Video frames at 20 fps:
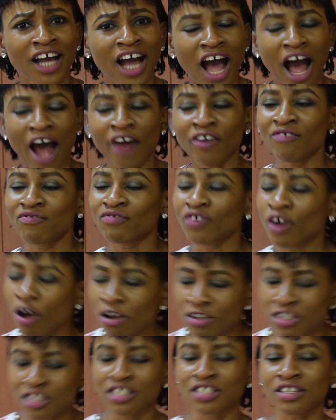And of
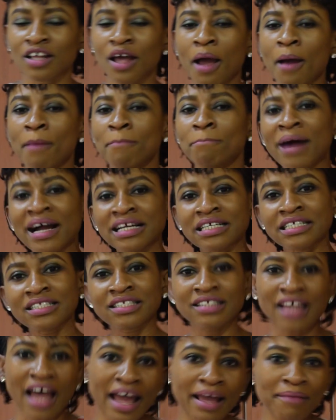course, by the
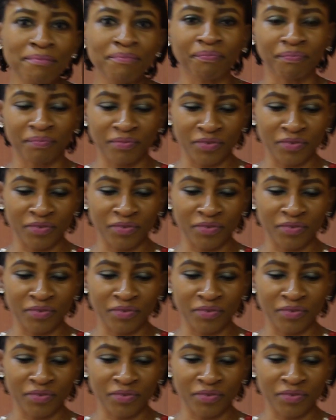time